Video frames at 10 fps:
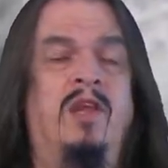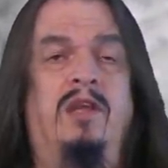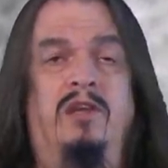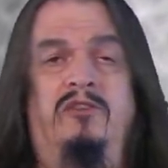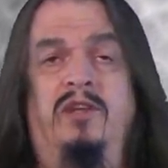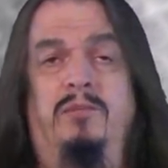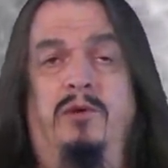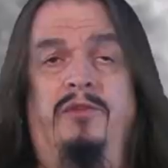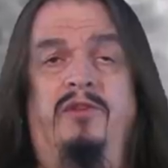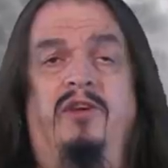Initially,
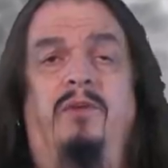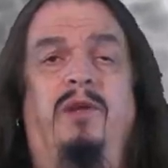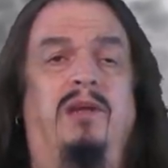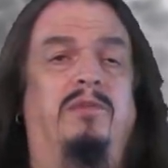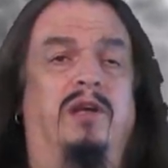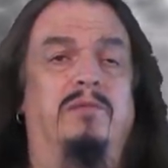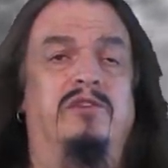both the top and bottom